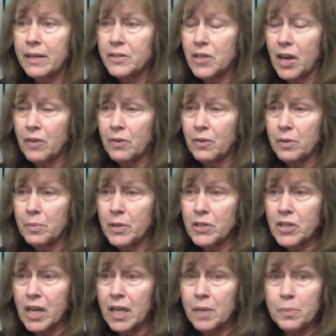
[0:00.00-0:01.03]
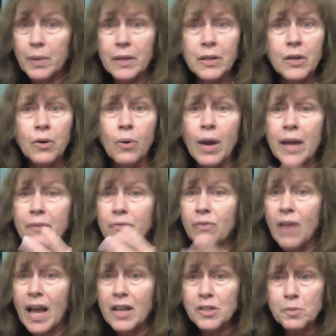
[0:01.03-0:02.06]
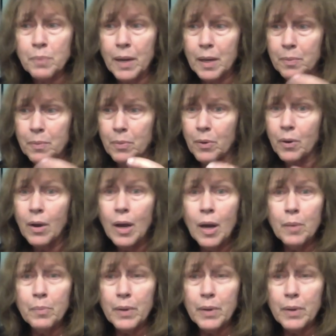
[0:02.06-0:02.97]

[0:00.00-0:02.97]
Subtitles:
Shadrach, Meshach, and Abednego, I had flash paper, but